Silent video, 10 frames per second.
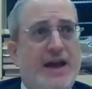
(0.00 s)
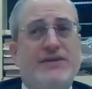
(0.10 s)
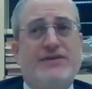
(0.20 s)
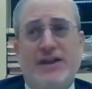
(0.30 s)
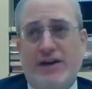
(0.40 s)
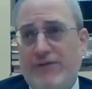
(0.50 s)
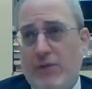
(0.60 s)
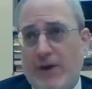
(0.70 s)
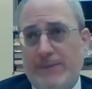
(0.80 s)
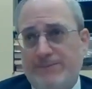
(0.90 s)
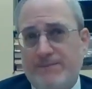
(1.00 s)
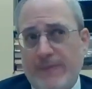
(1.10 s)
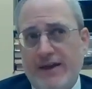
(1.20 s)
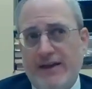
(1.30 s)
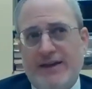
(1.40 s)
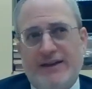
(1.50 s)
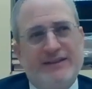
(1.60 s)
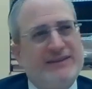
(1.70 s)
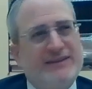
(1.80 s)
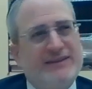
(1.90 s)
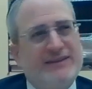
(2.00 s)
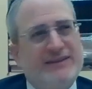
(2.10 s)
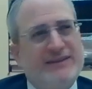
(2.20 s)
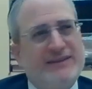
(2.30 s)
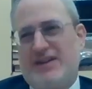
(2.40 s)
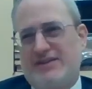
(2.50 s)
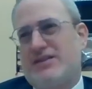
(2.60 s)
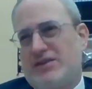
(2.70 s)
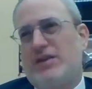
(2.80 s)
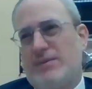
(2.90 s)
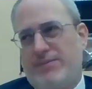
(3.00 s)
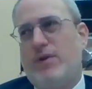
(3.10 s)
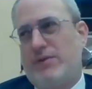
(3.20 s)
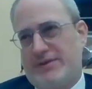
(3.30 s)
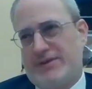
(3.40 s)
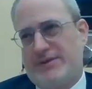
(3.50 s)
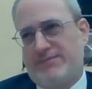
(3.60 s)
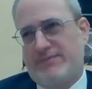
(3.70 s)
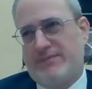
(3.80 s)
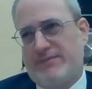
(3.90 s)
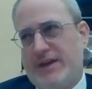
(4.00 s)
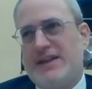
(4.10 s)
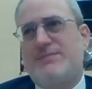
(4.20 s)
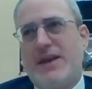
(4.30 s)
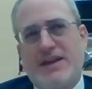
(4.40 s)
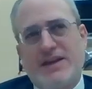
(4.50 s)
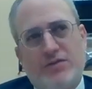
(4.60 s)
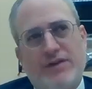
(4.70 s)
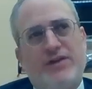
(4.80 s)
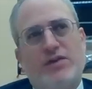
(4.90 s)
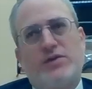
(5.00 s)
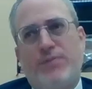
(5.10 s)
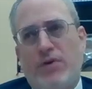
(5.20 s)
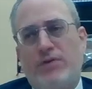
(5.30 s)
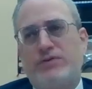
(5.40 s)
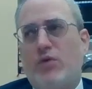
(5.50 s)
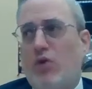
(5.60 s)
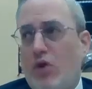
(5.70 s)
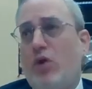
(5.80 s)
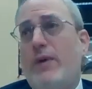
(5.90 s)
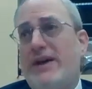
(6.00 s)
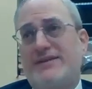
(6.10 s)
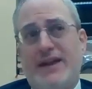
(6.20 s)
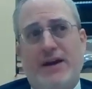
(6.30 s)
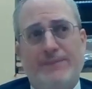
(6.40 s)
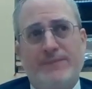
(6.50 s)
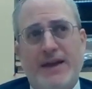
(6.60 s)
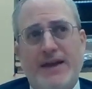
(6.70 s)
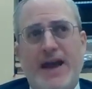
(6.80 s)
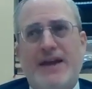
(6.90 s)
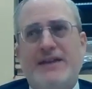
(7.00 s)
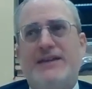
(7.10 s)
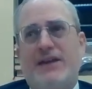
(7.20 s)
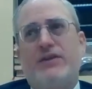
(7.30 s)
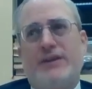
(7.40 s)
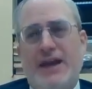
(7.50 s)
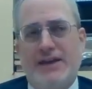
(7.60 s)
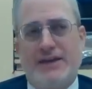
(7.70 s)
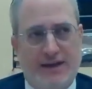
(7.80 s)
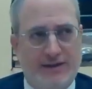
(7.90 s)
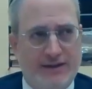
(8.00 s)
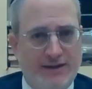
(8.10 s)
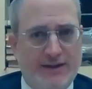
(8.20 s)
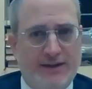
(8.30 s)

And therefore, it's not just inserting poles. It's making sure that those poles are always there and never taking